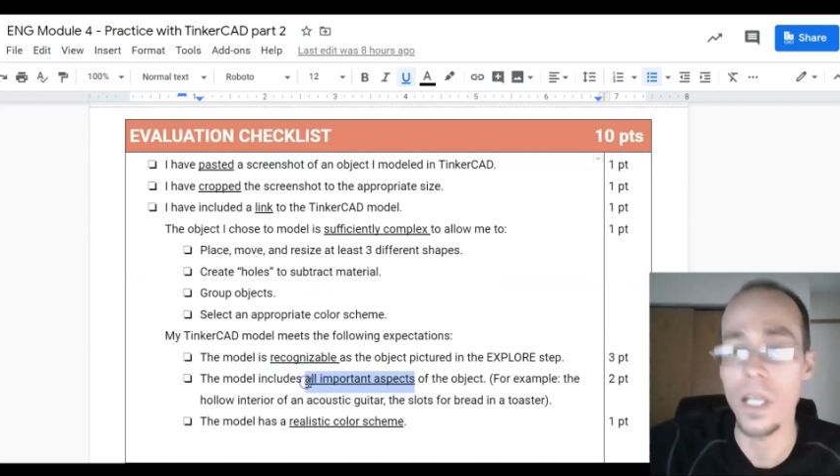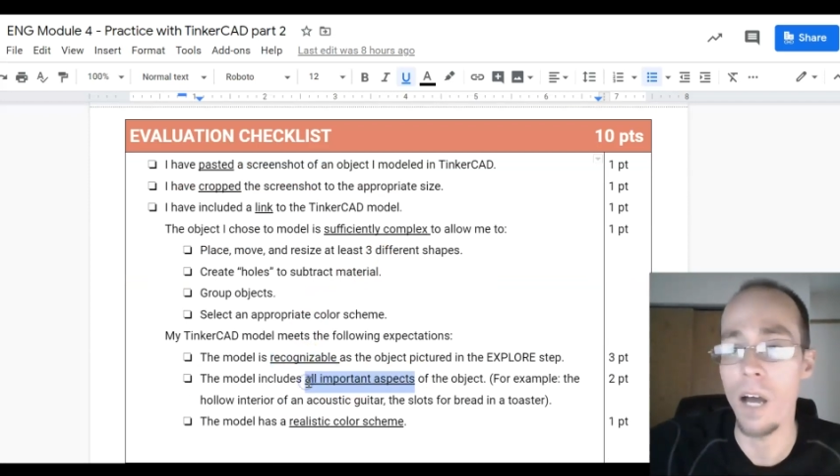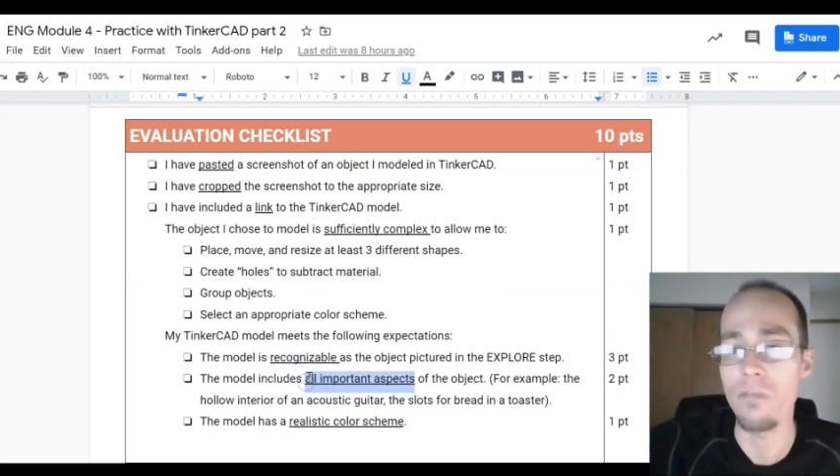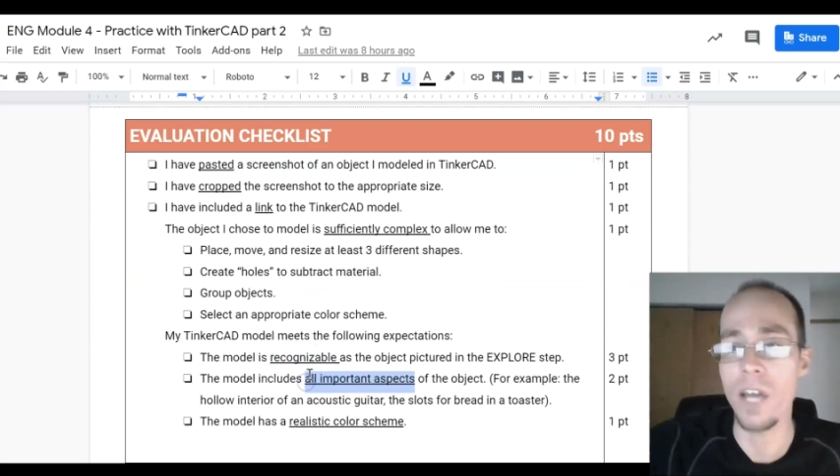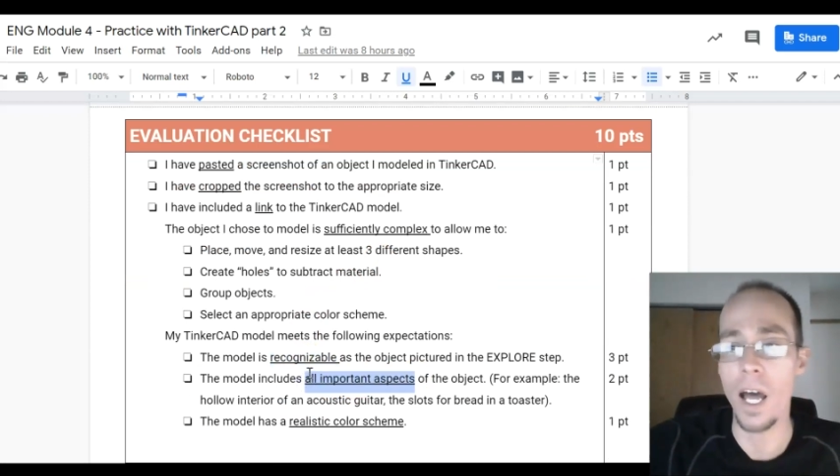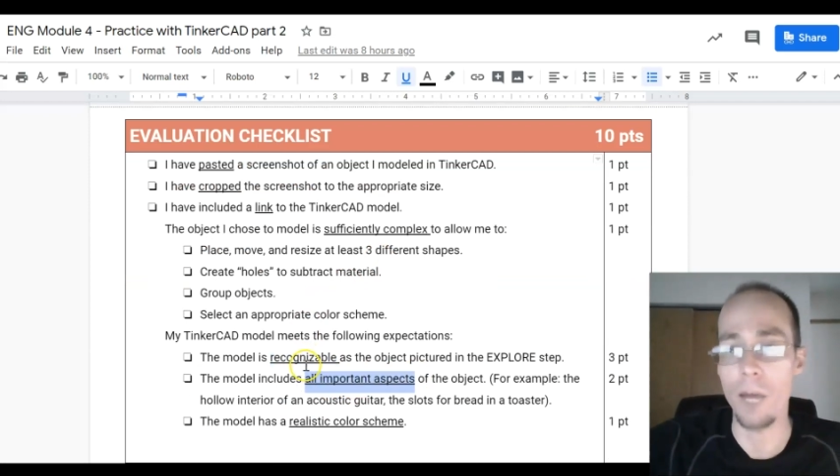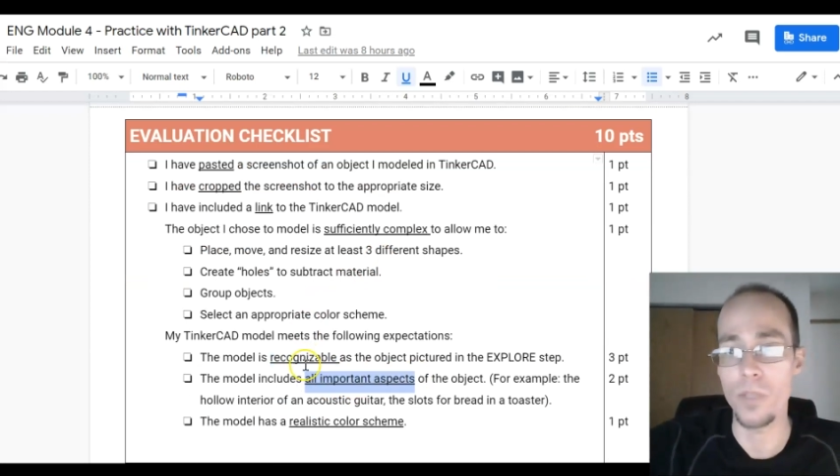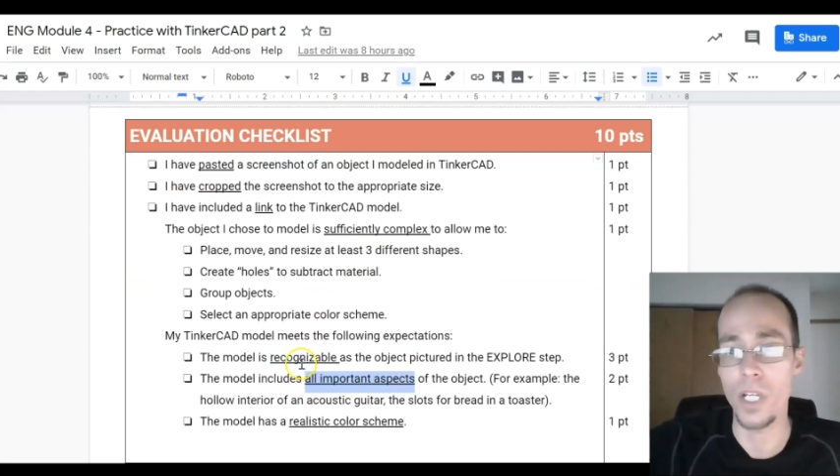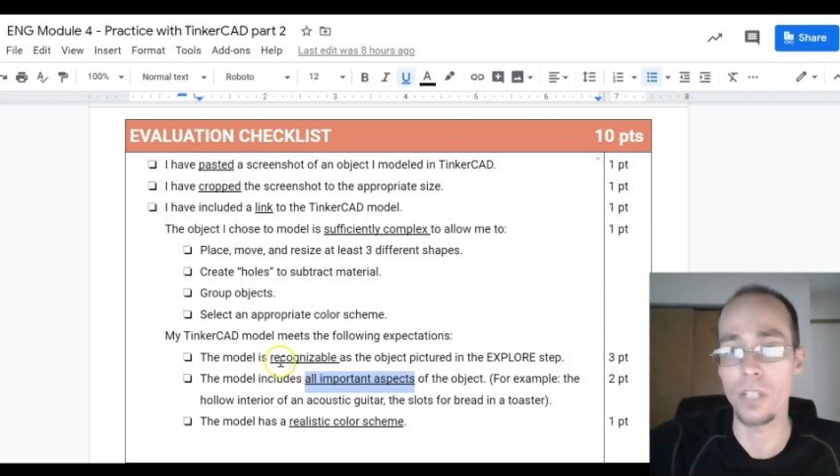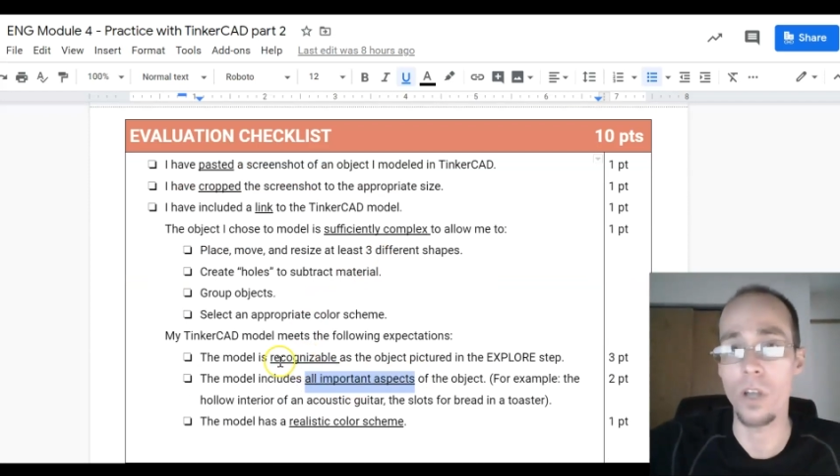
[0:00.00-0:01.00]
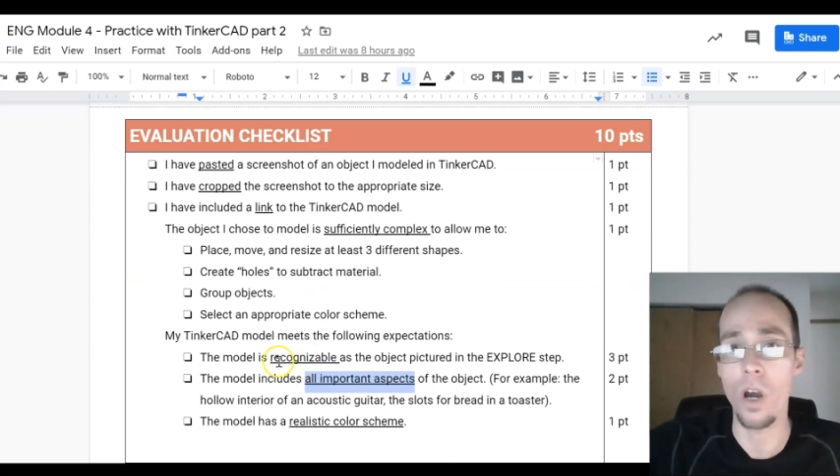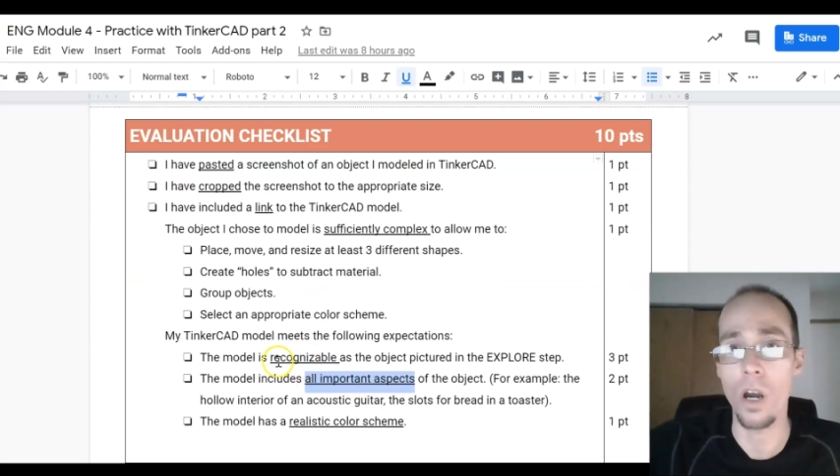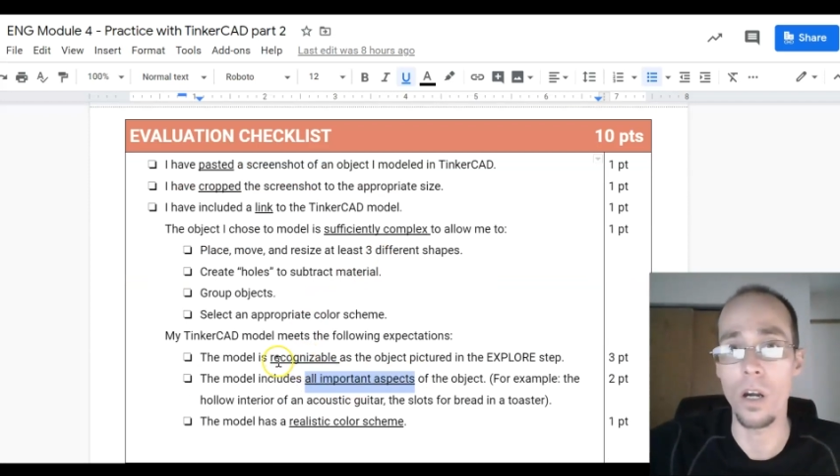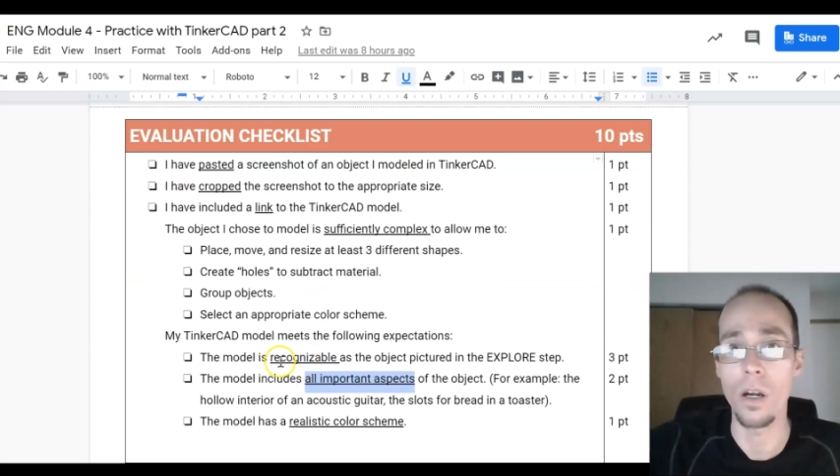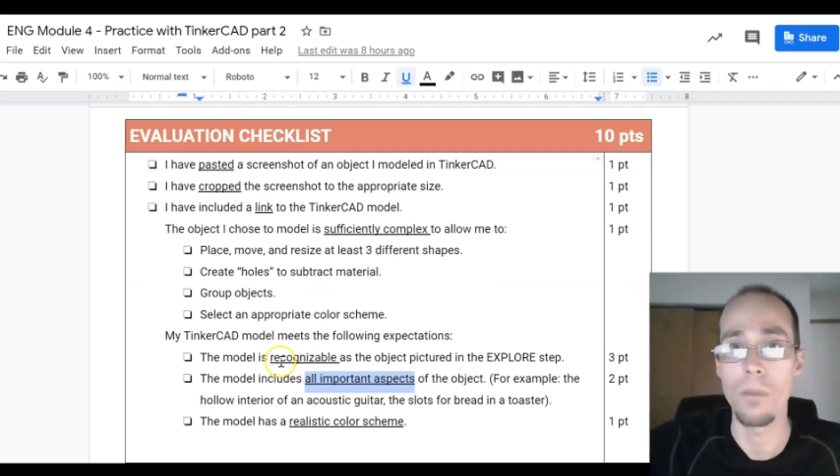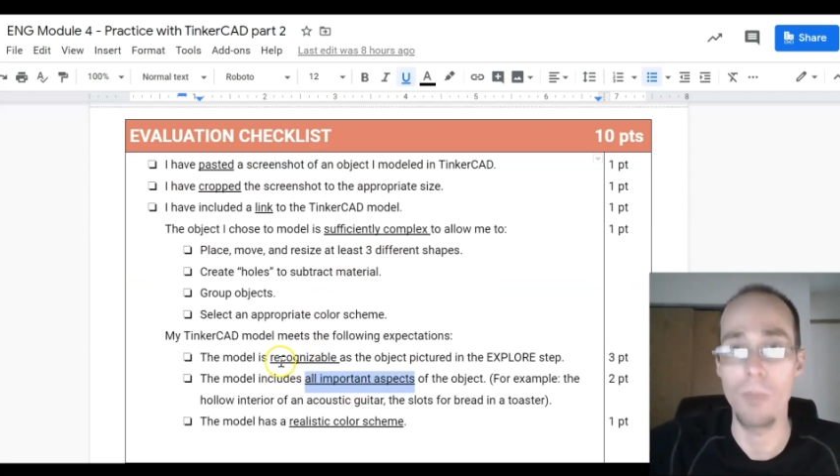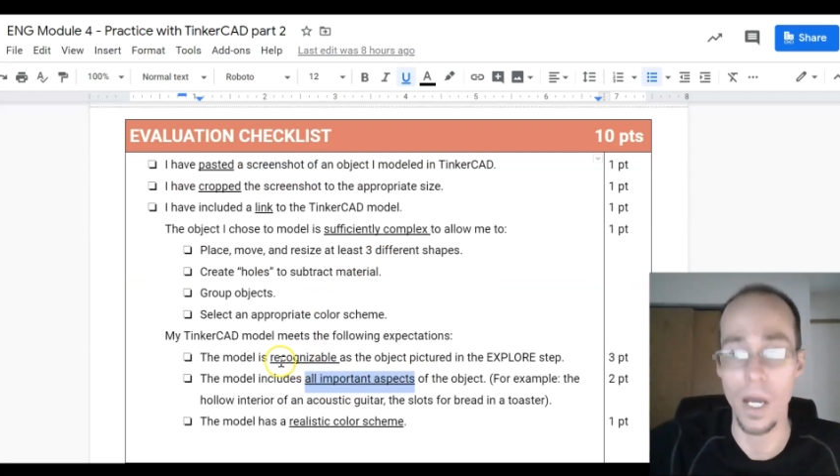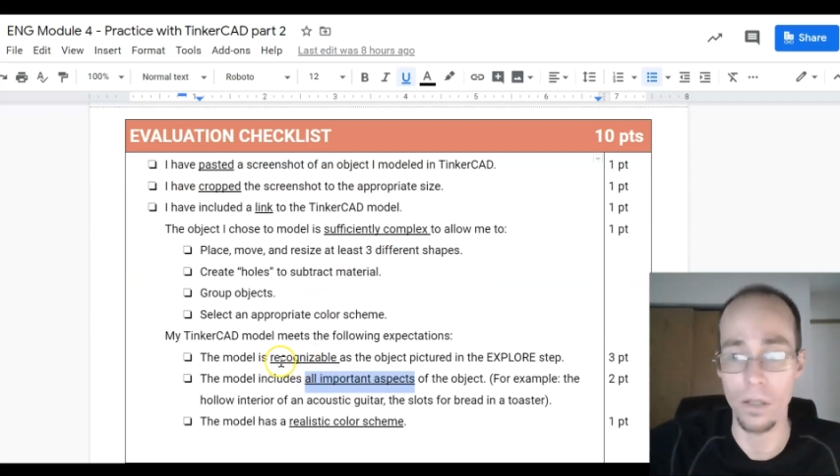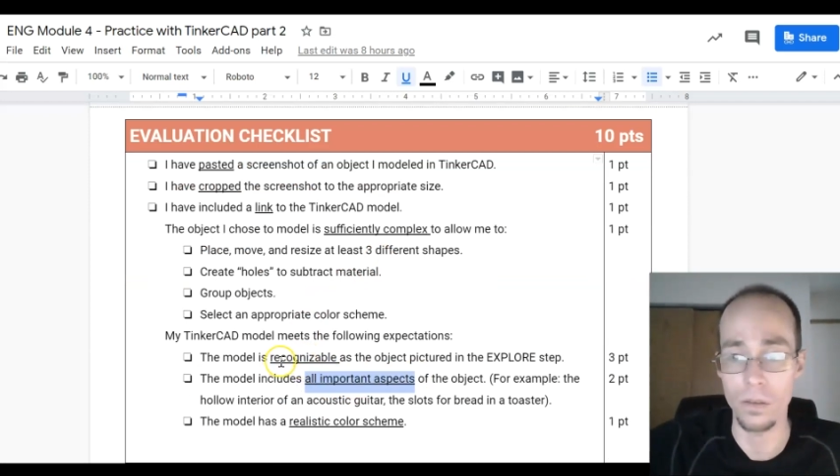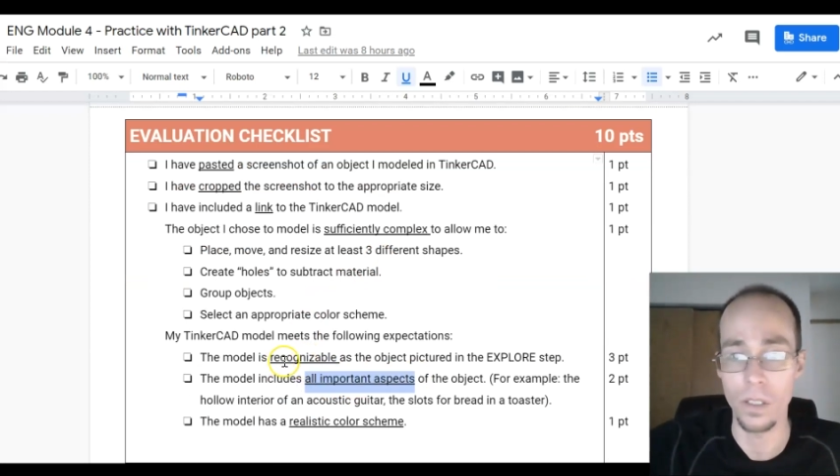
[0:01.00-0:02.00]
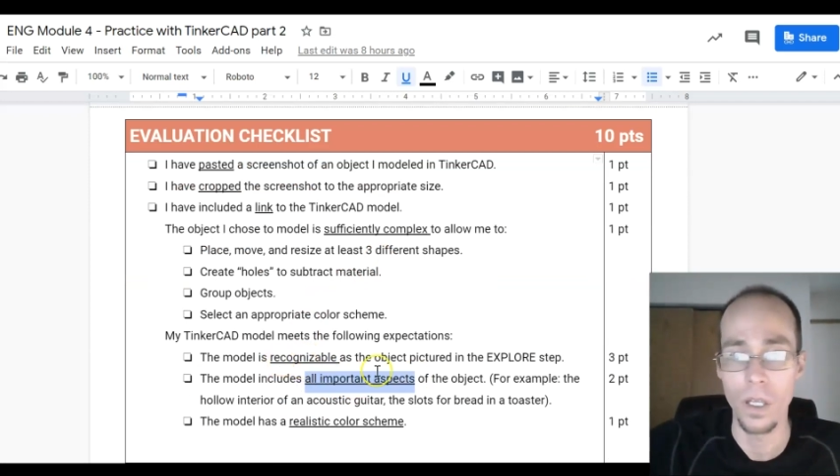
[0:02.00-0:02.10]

of the object are modeled.